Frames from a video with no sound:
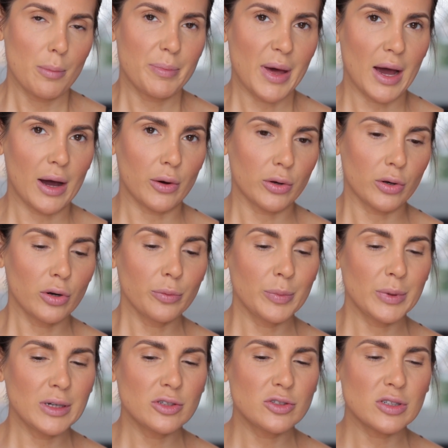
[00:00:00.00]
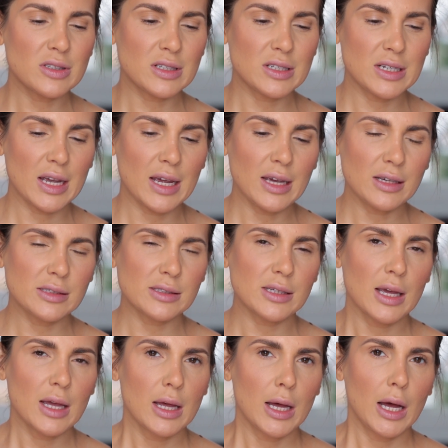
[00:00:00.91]
powder, but it just
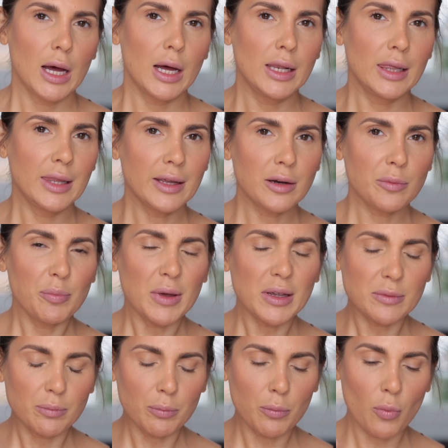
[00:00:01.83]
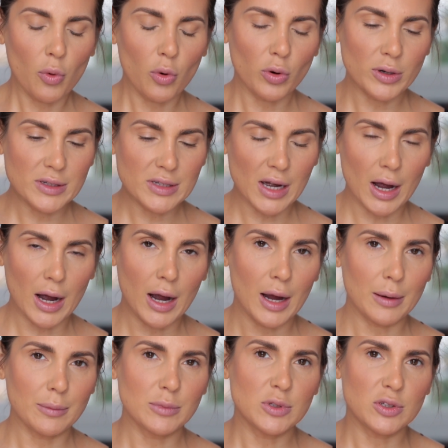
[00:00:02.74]
takes a little bit more
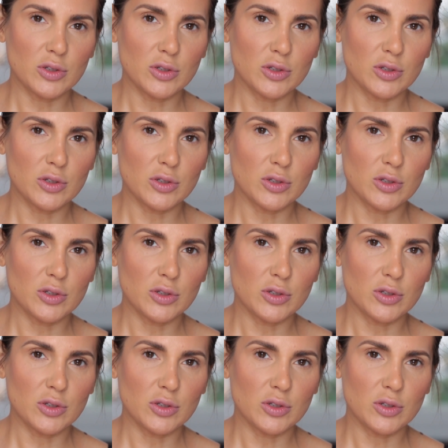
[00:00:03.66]
time